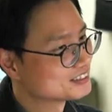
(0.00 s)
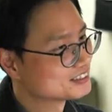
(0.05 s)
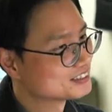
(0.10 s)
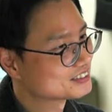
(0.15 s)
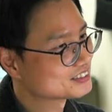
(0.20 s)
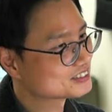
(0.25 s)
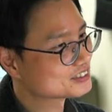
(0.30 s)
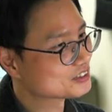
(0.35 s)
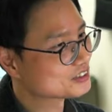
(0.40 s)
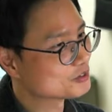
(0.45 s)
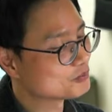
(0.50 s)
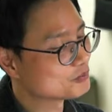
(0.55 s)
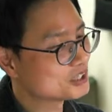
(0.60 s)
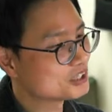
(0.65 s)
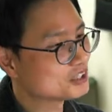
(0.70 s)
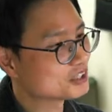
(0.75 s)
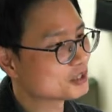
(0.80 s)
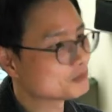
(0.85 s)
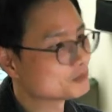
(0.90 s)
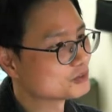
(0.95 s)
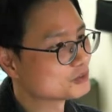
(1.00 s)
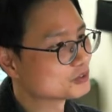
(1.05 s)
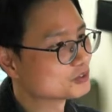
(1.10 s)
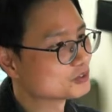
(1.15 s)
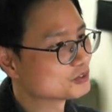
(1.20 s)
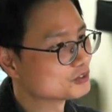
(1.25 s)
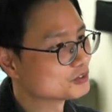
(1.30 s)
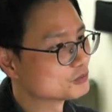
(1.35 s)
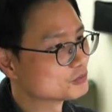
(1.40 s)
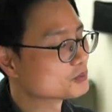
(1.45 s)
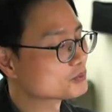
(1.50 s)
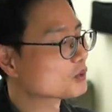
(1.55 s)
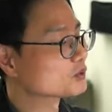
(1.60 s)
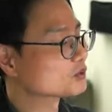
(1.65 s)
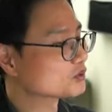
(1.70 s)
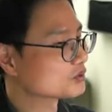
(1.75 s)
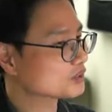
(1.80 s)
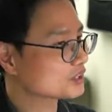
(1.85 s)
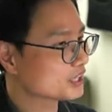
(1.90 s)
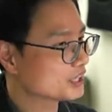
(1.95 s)
So being able to
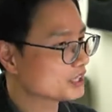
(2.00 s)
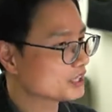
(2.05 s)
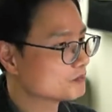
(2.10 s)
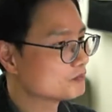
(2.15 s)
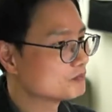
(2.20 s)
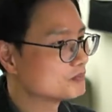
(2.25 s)
prototype,